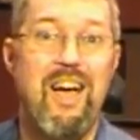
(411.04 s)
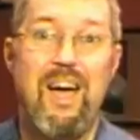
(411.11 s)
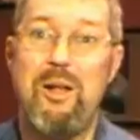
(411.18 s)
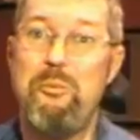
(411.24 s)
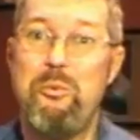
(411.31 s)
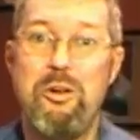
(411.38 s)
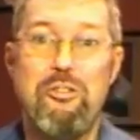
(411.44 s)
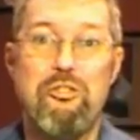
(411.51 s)

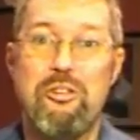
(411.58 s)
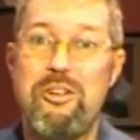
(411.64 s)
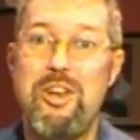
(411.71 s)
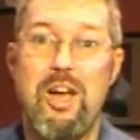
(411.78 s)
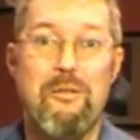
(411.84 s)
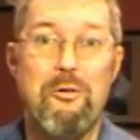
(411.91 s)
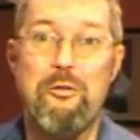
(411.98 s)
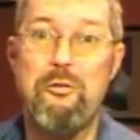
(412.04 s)
And we should
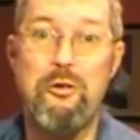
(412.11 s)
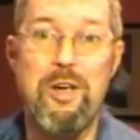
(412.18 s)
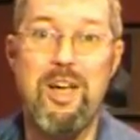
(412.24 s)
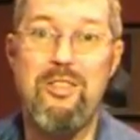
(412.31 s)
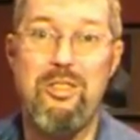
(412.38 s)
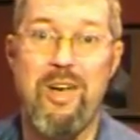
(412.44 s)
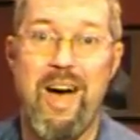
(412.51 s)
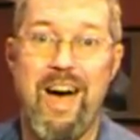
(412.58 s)
never
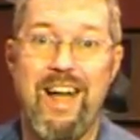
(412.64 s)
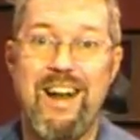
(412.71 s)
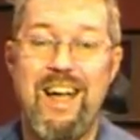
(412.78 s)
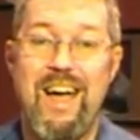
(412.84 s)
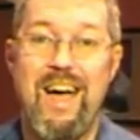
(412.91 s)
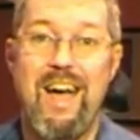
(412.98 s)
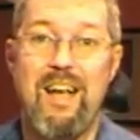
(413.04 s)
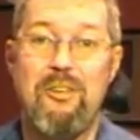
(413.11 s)
forget that
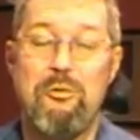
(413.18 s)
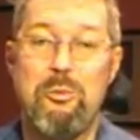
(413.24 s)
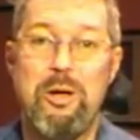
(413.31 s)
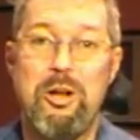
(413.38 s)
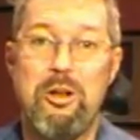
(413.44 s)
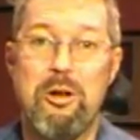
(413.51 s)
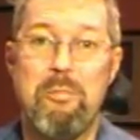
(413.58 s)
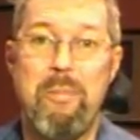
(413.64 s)
as
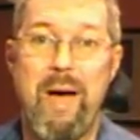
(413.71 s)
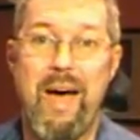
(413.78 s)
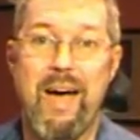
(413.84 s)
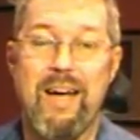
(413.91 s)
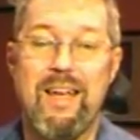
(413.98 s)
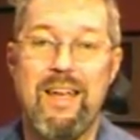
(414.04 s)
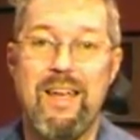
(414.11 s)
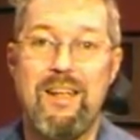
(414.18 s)
we look
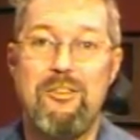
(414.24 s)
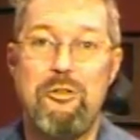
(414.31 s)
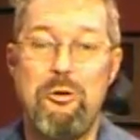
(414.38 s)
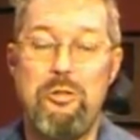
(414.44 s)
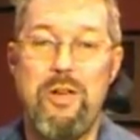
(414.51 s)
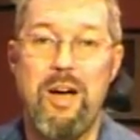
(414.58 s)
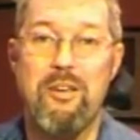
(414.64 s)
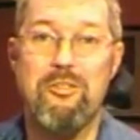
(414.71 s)
back
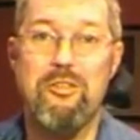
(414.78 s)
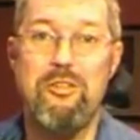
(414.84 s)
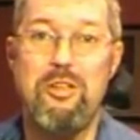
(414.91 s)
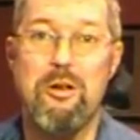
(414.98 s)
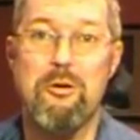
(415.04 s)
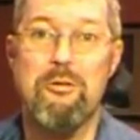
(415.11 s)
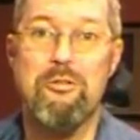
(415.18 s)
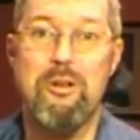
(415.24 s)
2,000
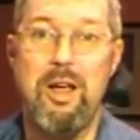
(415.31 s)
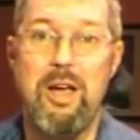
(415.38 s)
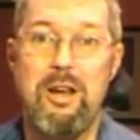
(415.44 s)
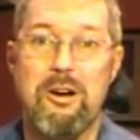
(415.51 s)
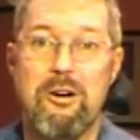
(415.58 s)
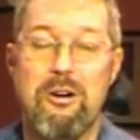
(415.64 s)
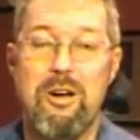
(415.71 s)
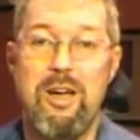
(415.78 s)
years
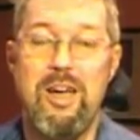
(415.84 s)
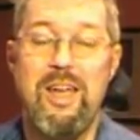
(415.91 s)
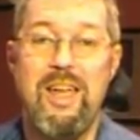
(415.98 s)
later.